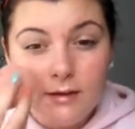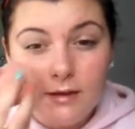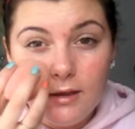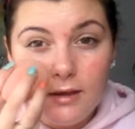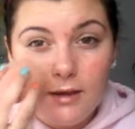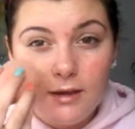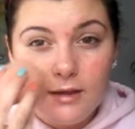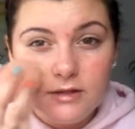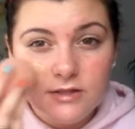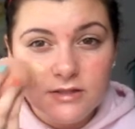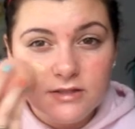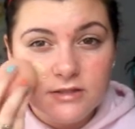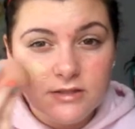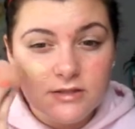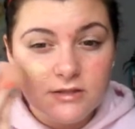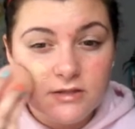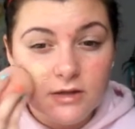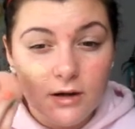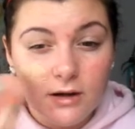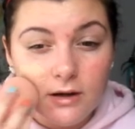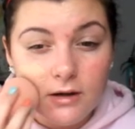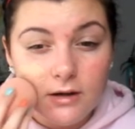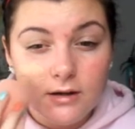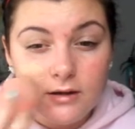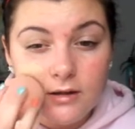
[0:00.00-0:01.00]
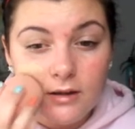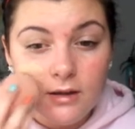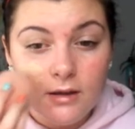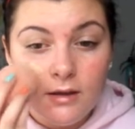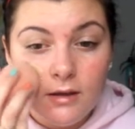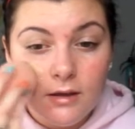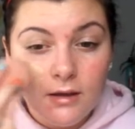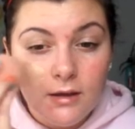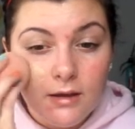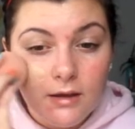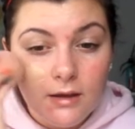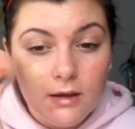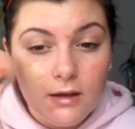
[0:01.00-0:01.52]
and just start
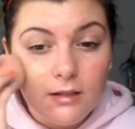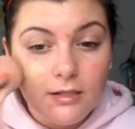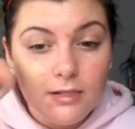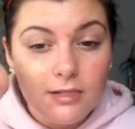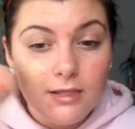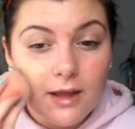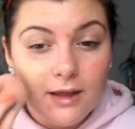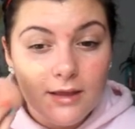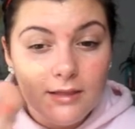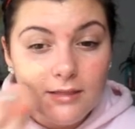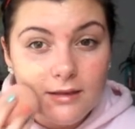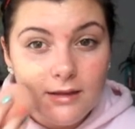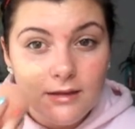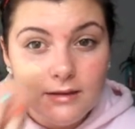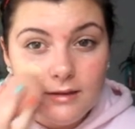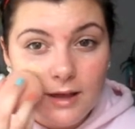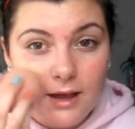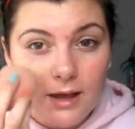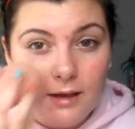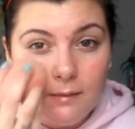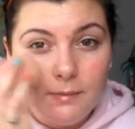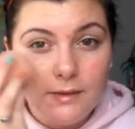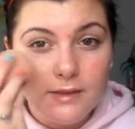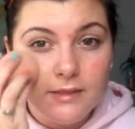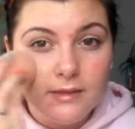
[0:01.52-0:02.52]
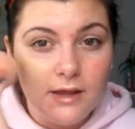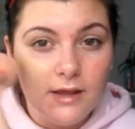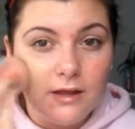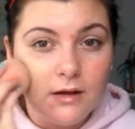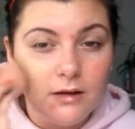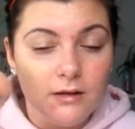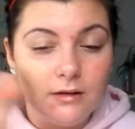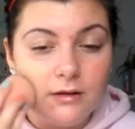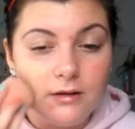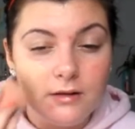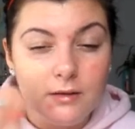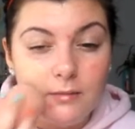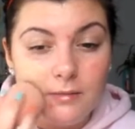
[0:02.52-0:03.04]
lightly tapping that
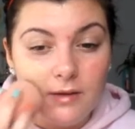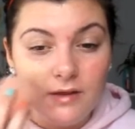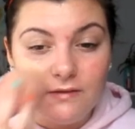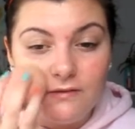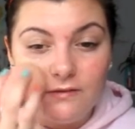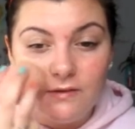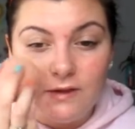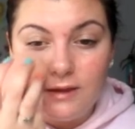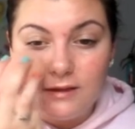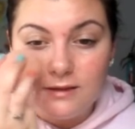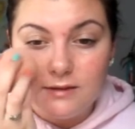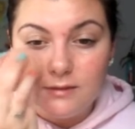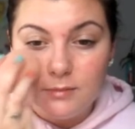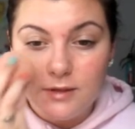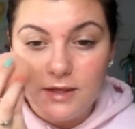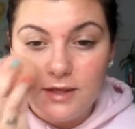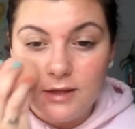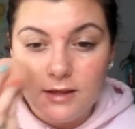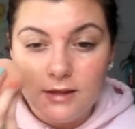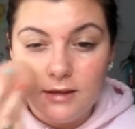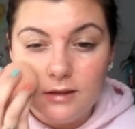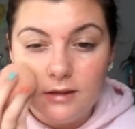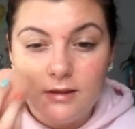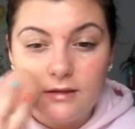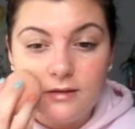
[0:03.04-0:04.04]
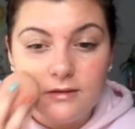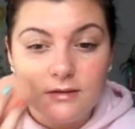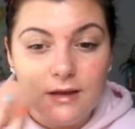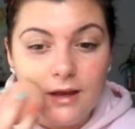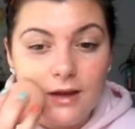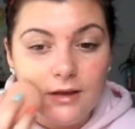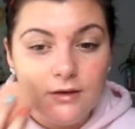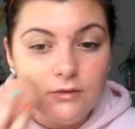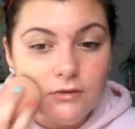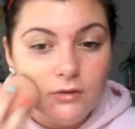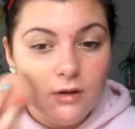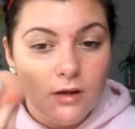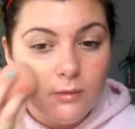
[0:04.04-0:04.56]
onto my face, because
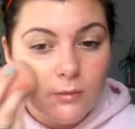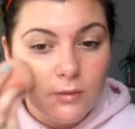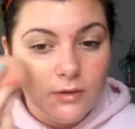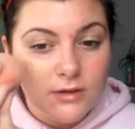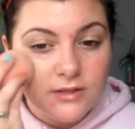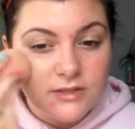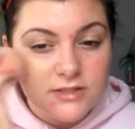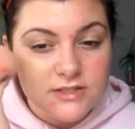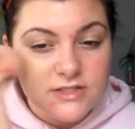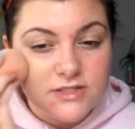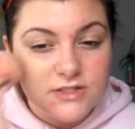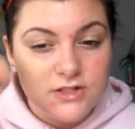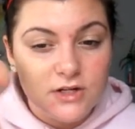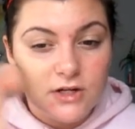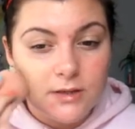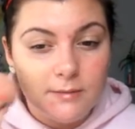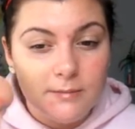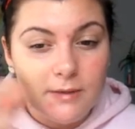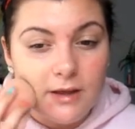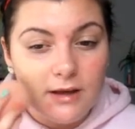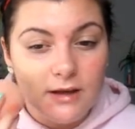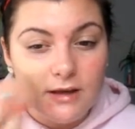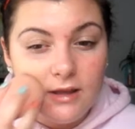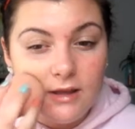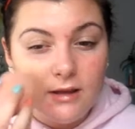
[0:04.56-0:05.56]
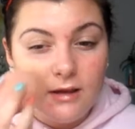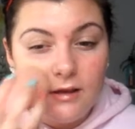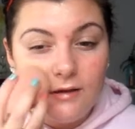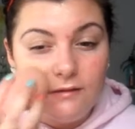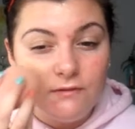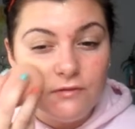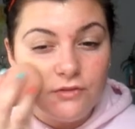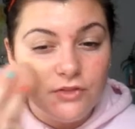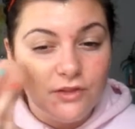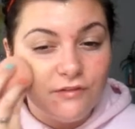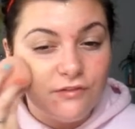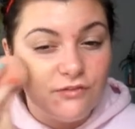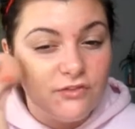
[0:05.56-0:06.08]
I do not want to disturb any
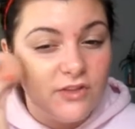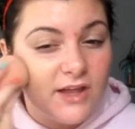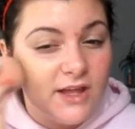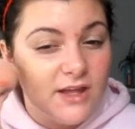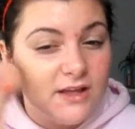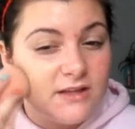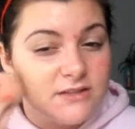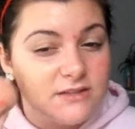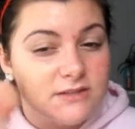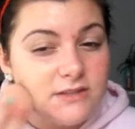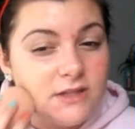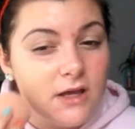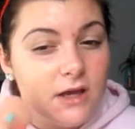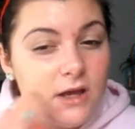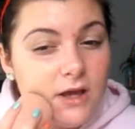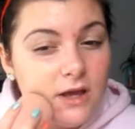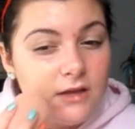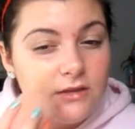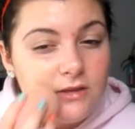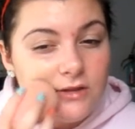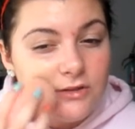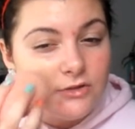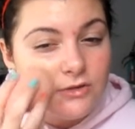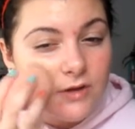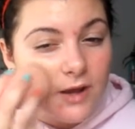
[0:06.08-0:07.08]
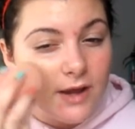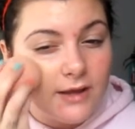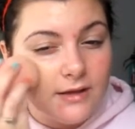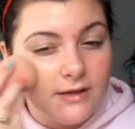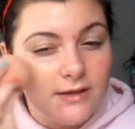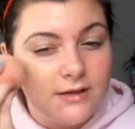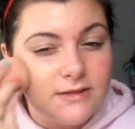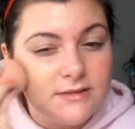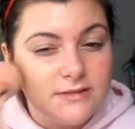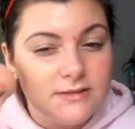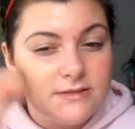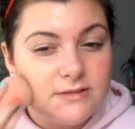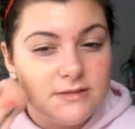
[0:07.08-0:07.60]
of the flakes, the
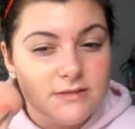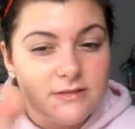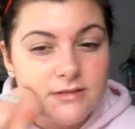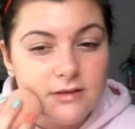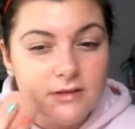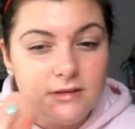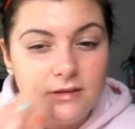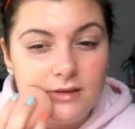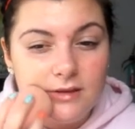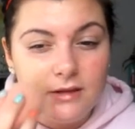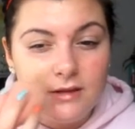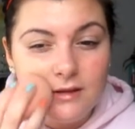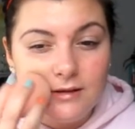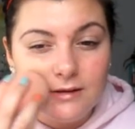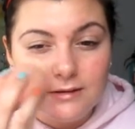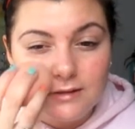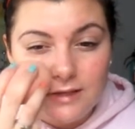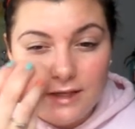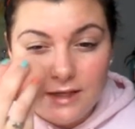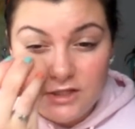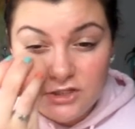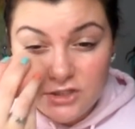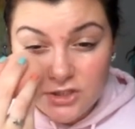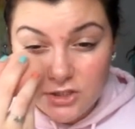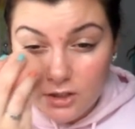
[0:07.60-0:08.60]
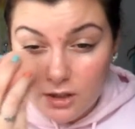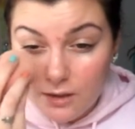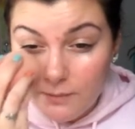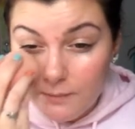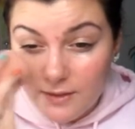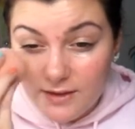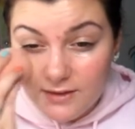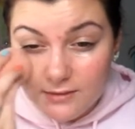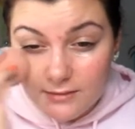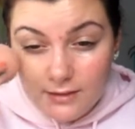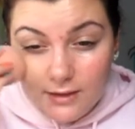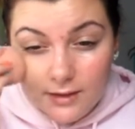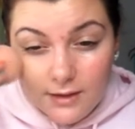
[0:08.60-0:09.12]
dryness, the irritation on
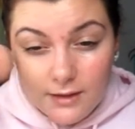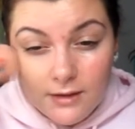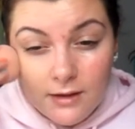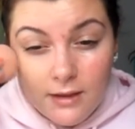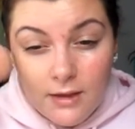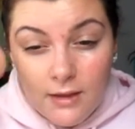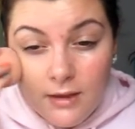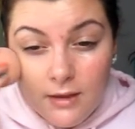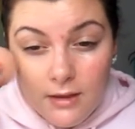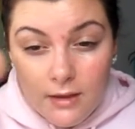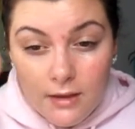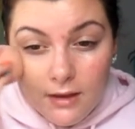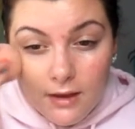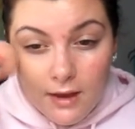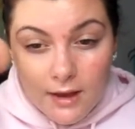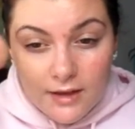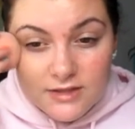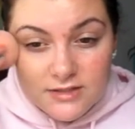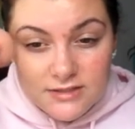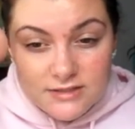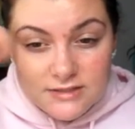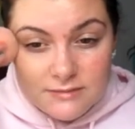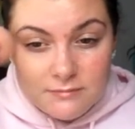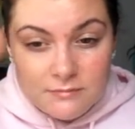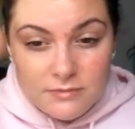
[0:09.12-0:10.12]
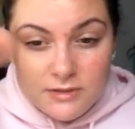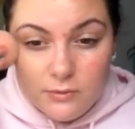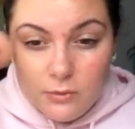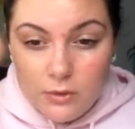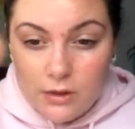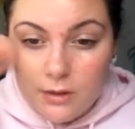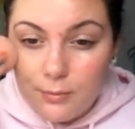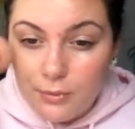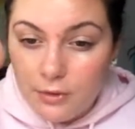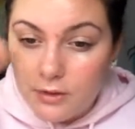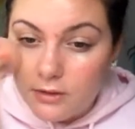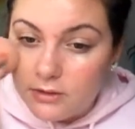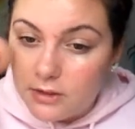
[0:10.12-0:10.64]
my skin. I just simply
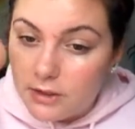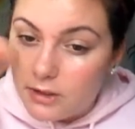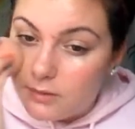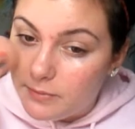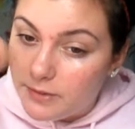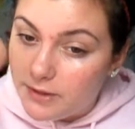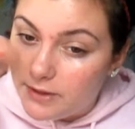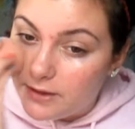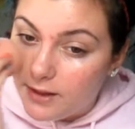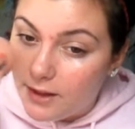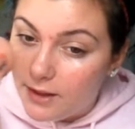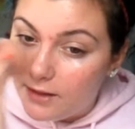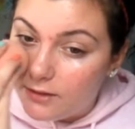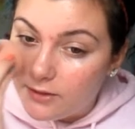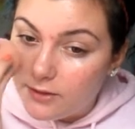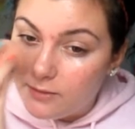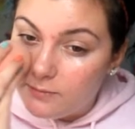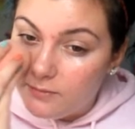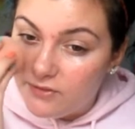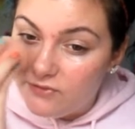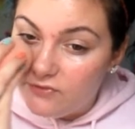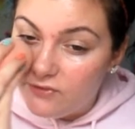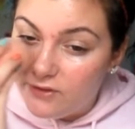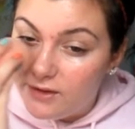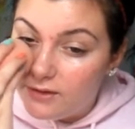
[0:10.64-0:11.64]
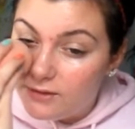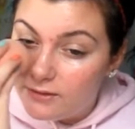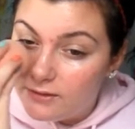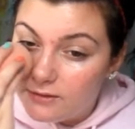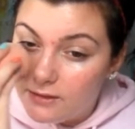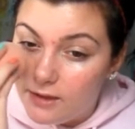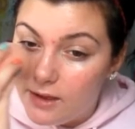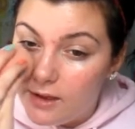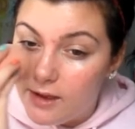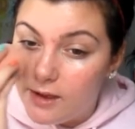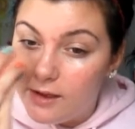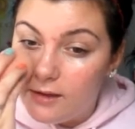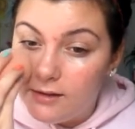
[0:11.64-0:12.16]
want to put a little bit of color in my face
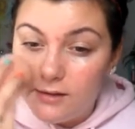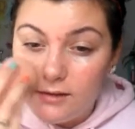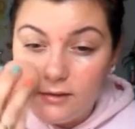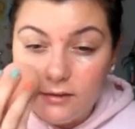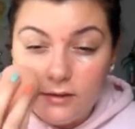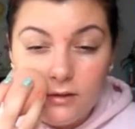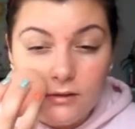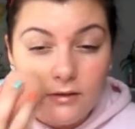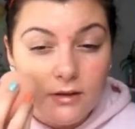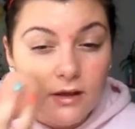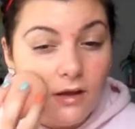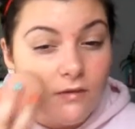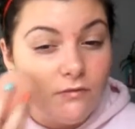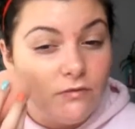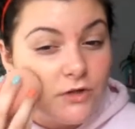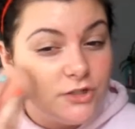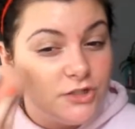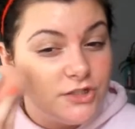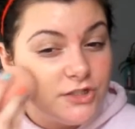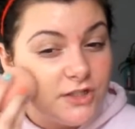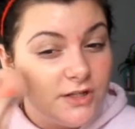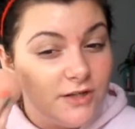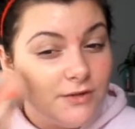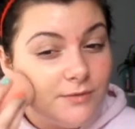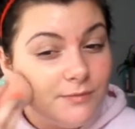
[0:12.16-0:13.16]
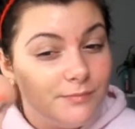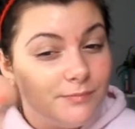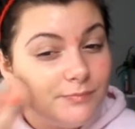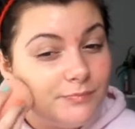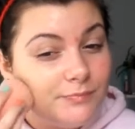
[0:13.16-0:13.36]
and a little coverage, you know?